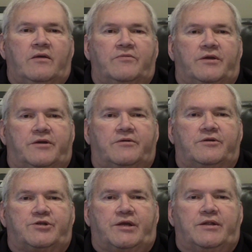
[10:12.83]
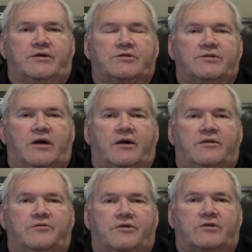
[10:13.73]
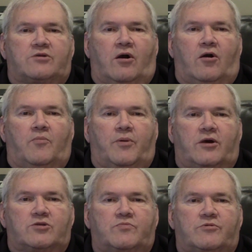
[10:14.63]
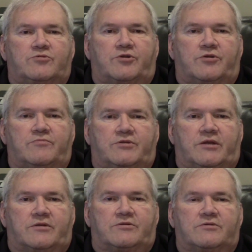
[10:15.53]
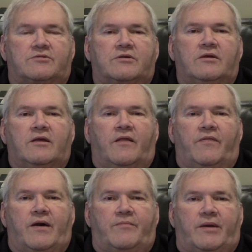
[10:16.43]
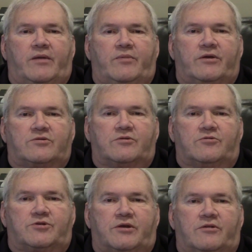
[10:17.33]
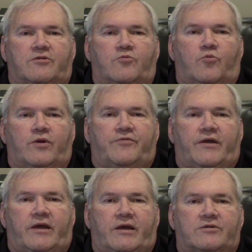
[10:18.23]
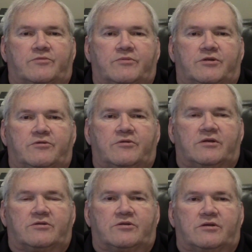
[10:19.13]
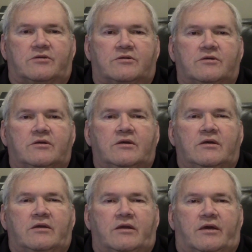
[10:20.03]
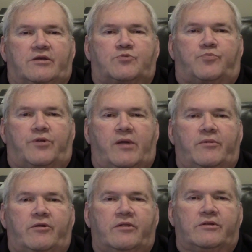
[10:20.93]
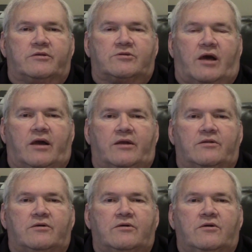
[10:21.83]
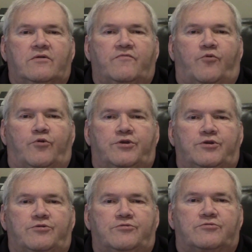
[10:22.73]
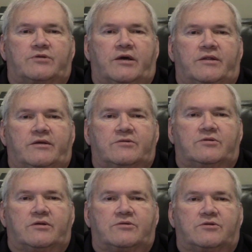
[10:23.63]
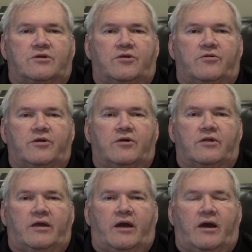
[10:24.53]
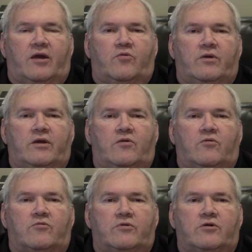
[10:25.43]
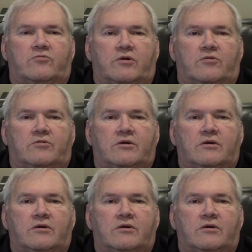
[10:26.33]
The ERG does not address all possible circumstances that may be associated with a hazard material incident. It is primarily designed for use at incidents occurring on a highway or railroad.